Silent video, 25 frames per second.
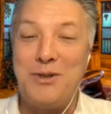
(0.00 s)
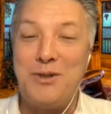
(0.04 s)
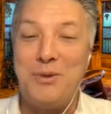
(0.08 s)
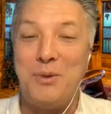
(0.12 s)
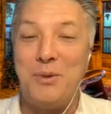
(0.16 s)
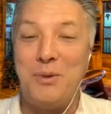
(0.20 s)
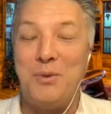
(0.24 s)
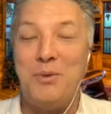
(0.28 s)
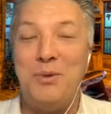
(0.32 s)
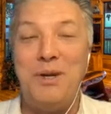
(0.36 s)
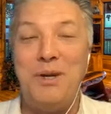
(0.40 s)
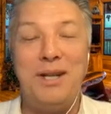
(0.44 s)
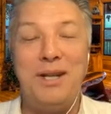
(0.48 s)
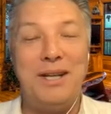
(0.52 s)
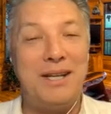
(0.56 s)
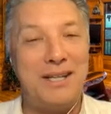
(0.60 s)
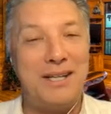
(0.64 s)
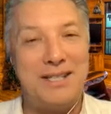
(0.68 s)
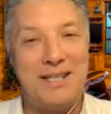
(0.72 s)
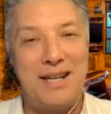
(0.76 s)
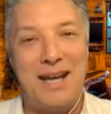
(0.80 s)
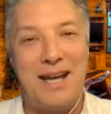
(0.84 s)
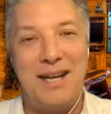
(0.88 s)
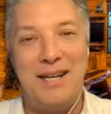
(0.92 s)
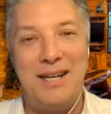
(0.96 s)
So we're really
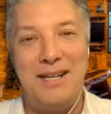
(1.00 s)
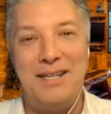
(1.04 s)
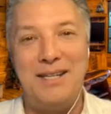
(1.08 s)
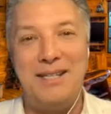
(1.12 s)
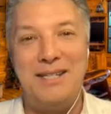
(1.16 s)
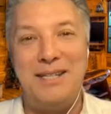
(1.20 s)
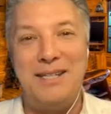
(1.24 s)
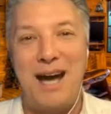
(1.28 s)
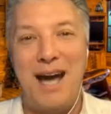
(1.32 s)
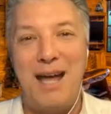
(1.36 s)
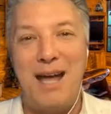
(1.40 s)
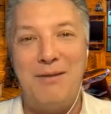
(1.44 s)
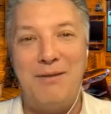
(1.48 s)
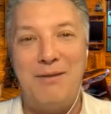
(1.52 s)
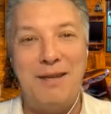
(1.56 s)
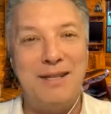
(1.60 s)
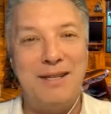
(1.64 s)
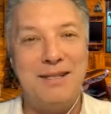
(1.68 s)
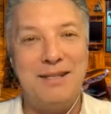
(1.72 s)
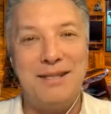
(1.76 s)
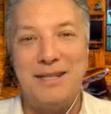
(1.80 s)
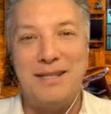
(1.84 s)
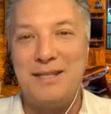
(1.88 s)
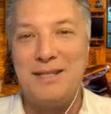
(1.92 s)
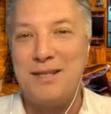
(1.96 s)
excited to dive
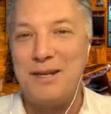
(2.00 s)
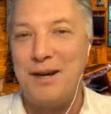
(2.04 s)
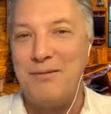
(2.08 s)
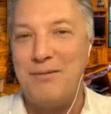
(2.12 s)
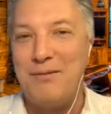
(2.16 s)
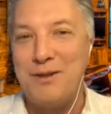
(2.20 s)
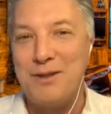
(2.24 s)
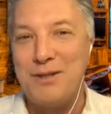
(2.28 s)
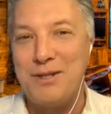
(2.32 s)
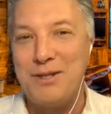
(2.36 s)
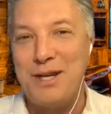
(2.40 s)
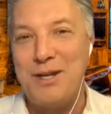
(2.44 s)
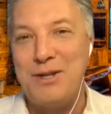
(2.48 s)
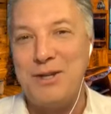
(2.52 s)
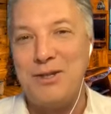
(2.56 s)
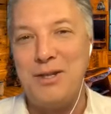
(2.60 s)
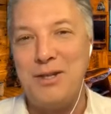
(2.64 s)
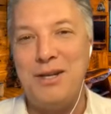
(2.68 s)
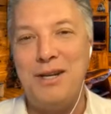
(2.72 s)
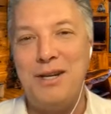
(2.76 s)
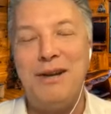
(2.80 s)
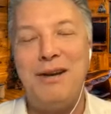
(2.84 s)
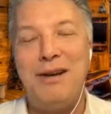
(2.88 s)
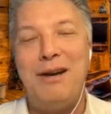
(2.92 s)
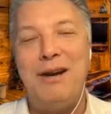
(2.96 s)
into this
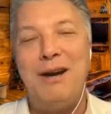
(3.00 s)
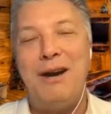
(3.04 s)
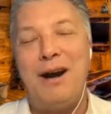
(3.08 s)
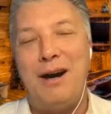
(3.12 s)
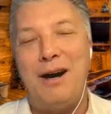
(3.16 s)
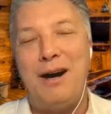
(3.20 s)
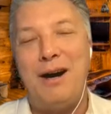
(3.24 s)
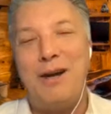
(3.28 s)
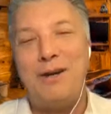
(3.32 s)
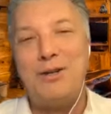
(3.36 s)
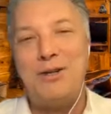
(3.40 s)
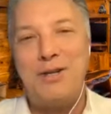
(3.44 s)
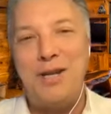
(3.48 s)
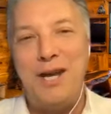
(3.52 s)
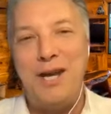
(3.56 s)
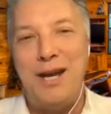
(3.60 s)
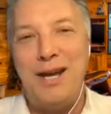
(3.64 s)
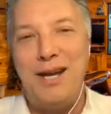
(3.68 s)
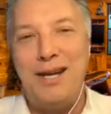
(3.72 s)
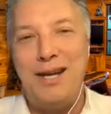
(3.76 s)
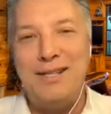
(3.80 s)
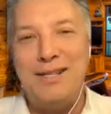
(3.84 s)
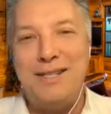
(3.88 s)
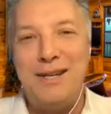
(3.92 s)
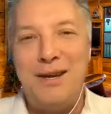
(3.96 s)
conversation,
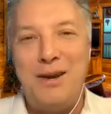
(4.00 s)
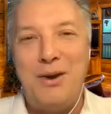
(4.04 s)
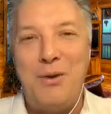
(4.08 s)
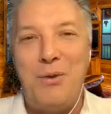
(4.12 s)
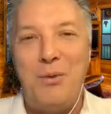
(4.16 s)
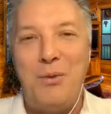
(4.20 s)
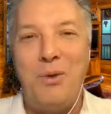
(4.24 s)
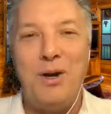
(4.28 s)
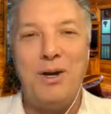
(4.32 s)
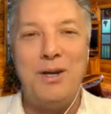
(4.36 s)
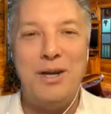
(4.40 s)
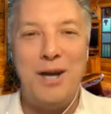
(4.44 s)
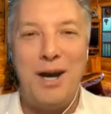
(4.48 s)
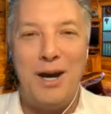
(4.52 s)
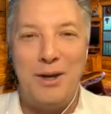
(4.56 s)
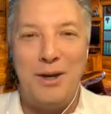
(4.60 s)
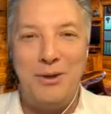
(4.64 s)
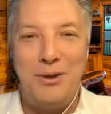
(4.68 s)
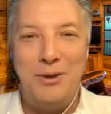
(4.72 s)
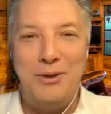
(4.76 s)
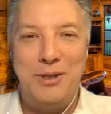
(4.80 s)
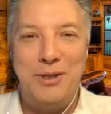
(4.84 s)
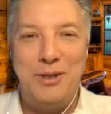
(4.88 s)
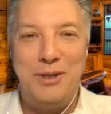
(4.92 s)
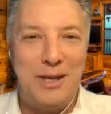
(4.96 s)
understand where
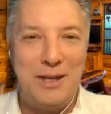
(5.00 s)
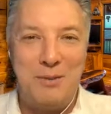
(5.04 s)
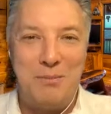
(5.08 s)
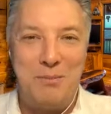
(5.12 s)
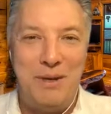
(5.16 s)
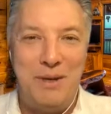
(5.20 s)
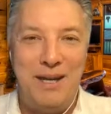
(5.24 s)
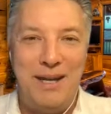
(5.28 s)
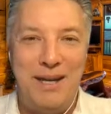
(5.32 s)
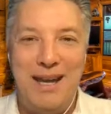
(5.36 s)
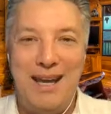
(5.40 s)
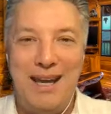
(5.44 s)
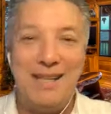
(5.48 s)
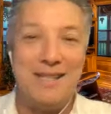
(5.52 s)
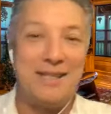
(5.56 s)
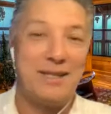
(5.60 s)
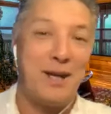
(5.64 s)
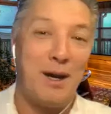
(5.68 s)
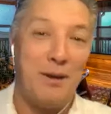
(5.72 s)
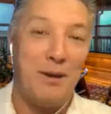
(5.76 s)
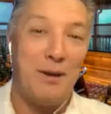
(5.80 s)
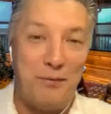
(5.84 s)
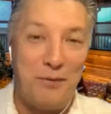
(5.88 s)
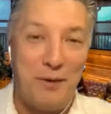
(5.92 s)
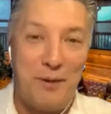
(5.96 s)
Yahoo DSP has
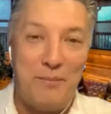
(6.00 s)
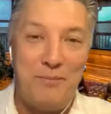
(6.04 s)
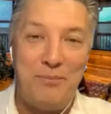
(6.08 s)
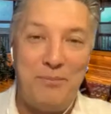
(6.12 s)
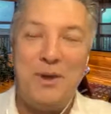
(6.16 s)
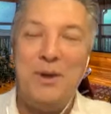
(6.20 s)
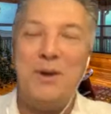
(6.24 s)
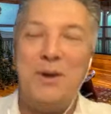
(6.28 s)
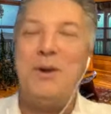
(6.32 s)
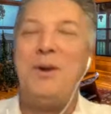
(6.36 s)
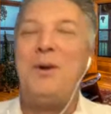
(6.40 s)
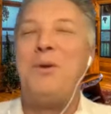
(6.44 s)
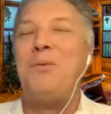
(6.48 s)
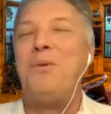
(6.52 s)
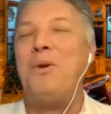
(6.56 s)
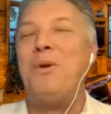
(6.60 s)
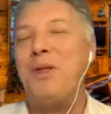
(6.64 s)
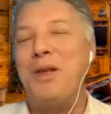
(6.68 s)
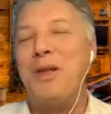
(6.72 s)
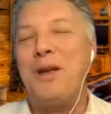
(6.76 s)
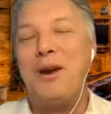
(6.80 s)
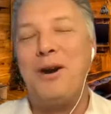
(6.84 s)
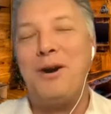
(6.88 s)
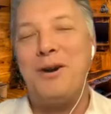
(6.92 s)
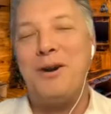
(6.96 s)
come from, where
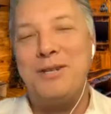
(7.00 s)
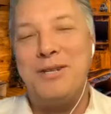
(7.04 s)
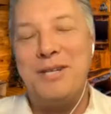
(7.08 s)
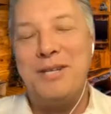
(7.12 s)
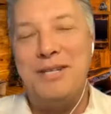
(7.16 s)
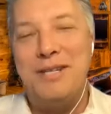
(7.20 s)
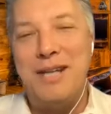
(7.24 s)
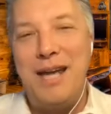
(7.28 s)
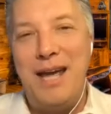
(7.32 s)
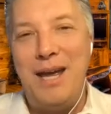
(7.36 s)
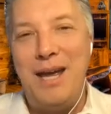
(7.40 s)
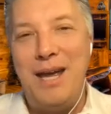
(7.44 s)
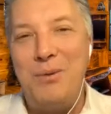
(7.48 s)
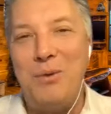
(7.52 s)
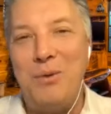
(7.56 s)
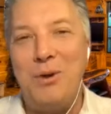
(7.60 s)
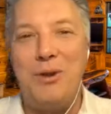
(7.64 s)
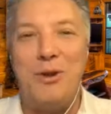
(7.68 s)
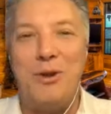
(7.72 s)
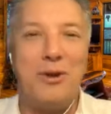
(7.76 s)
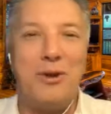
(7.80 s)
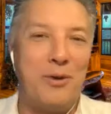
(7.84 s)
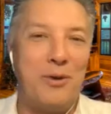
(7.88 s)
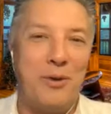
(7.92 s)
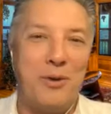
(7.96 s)
they are today, where
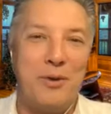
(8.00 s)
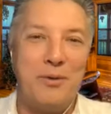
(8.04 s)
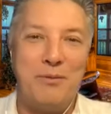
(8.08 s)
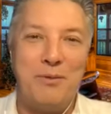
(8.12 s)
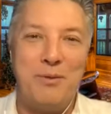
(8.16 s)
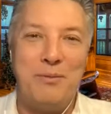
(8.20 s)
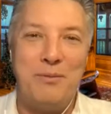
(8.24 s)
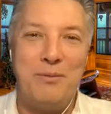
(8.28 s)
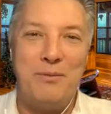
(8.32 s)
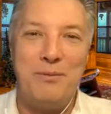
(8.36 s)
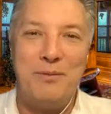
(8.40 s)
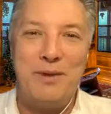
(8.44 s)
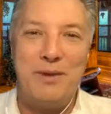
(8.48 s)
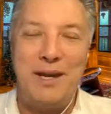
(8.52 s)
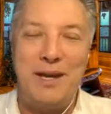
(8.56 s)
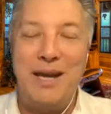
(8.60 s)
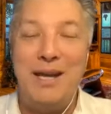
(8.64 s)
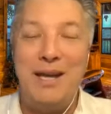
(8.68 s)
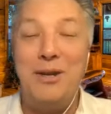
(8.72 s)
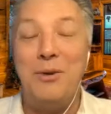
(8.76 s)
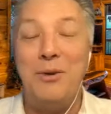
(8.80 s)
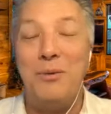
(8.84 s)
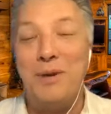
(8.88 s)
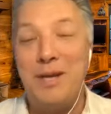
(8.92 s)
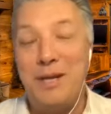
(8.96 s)
they're going from,
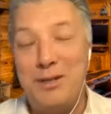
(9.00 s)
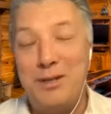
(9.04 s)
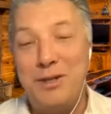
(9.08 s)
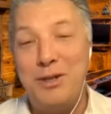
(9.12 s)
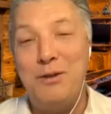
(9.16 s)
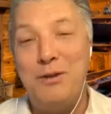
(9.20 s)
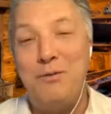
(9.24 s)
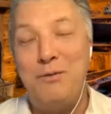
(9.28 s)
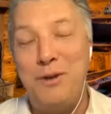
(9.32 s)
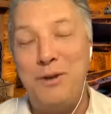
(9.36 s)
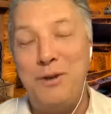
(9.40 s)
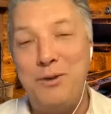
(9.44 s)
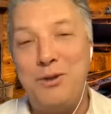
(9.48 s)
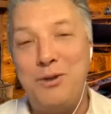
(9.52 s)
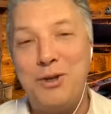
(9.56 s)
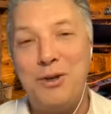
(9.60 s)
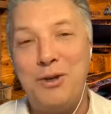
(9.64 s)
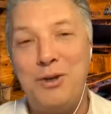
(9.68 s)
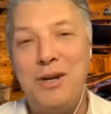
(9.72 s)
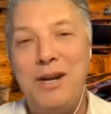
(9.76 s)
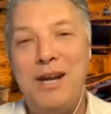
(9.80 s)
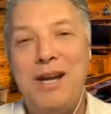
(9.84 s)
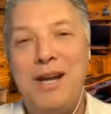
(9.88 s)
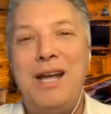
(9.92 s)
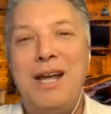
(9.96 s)
into the future,